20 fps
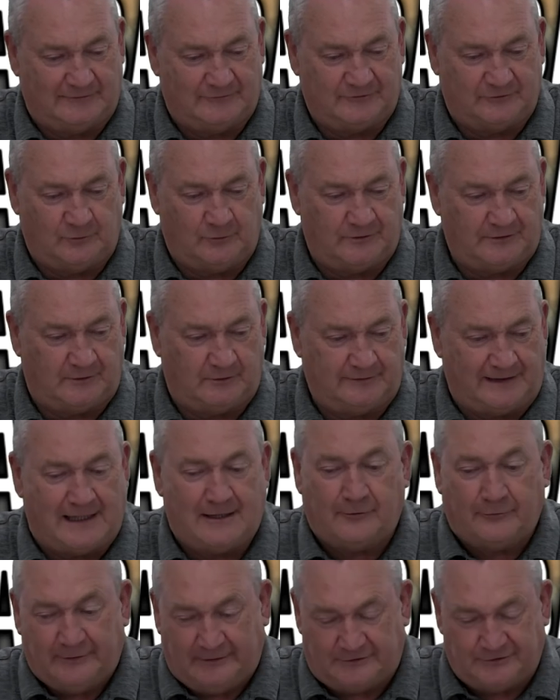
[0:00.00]
whatever's going on in
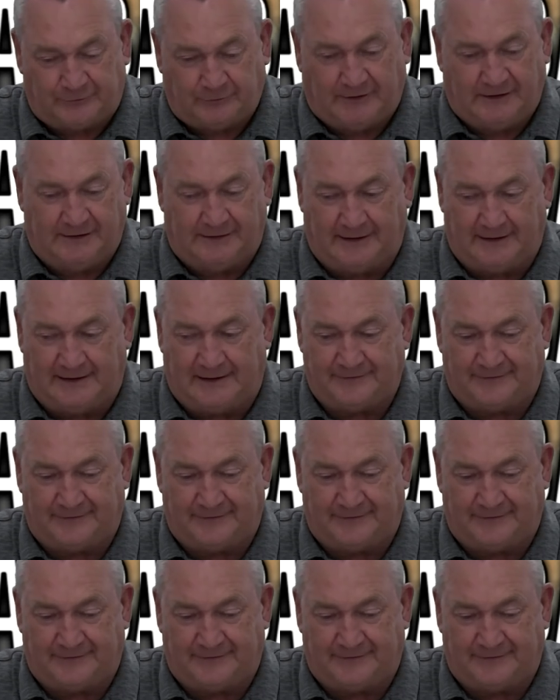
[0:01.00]
our end straightened out.